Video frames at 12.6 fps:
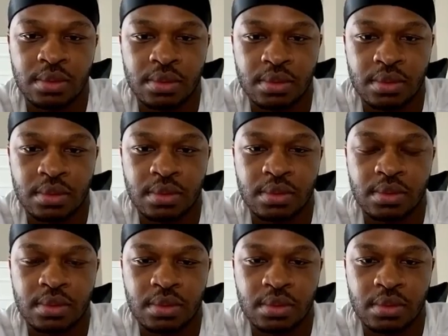
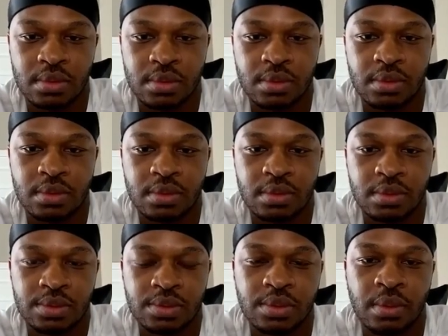
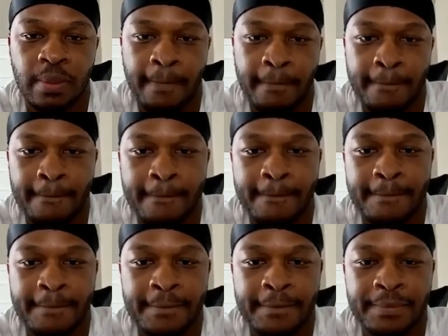
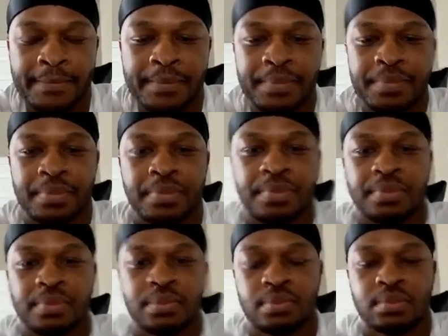
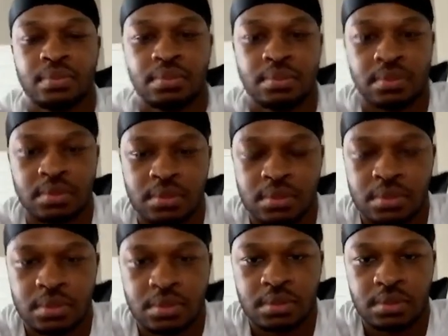
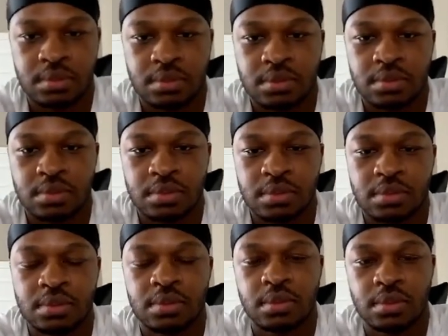
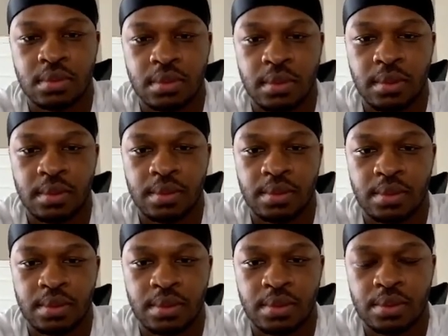
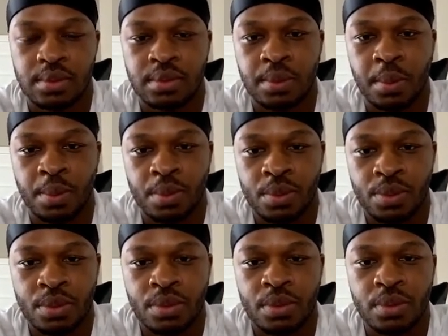
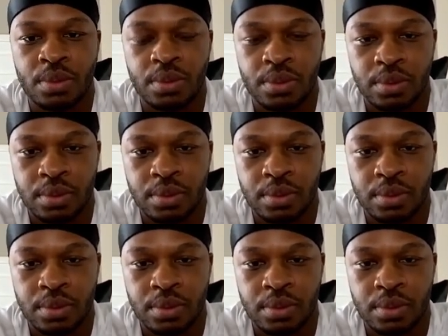[no speech]